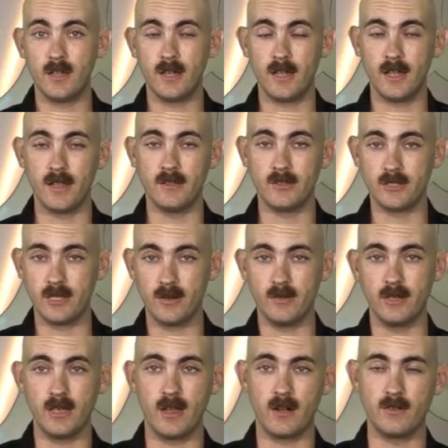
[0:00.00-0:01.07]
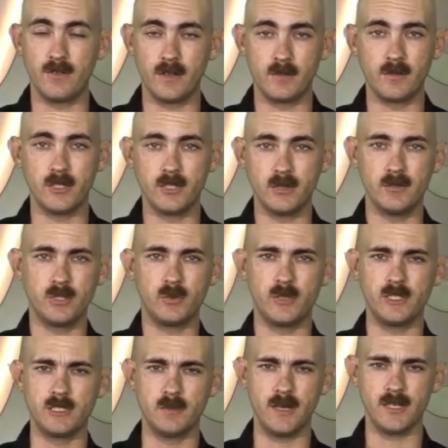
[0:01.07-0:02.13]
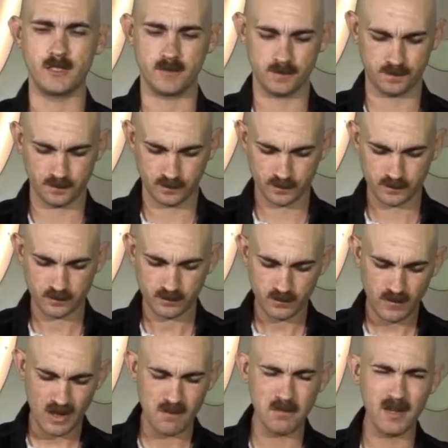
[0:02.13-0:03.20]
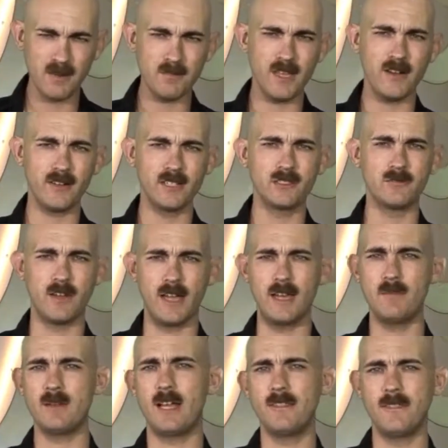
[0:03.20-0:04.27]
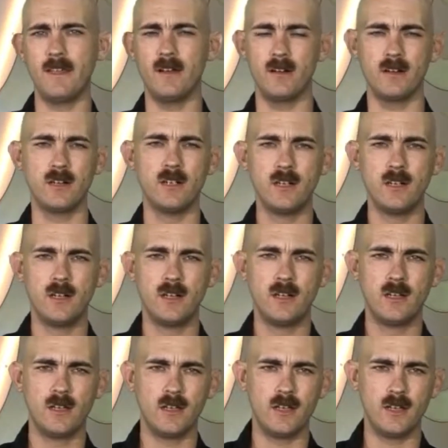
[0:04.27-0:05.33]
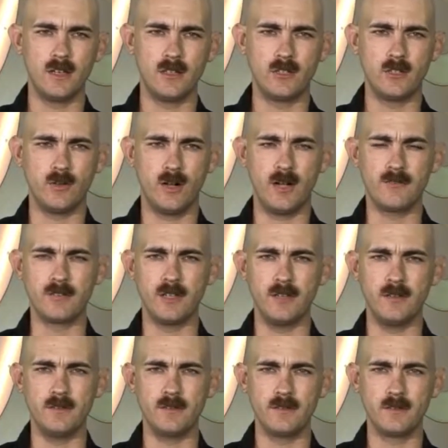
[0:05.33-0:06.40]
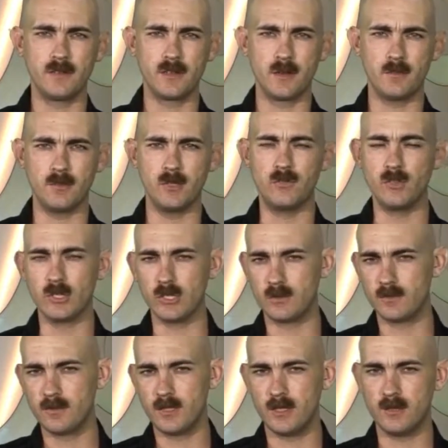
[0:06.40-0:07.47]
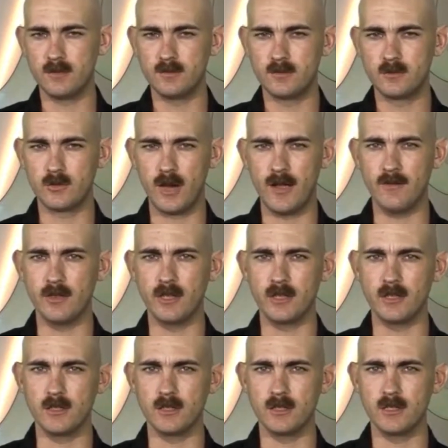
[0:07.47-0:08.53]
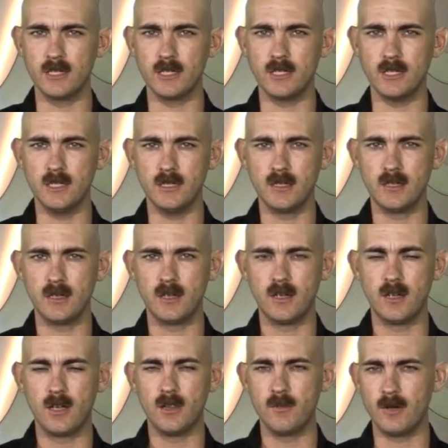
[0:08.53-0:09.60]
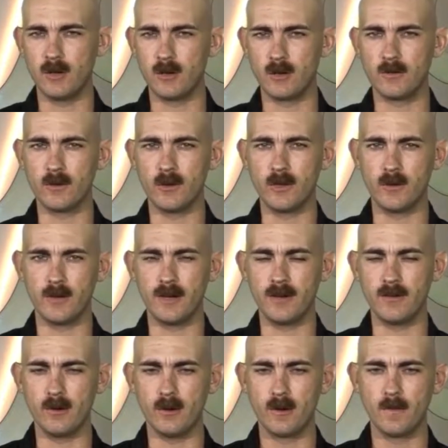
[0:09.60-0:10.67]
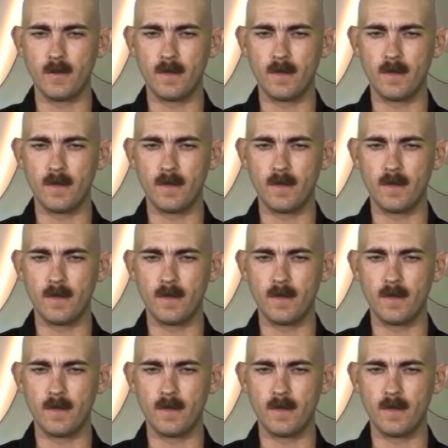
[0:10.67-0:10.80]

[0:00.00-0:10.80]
There's not really, I don't think, much in between space. But I'm there and it's fine. I'm not there too often. I'm over, traveling or my girlfriend or whatever.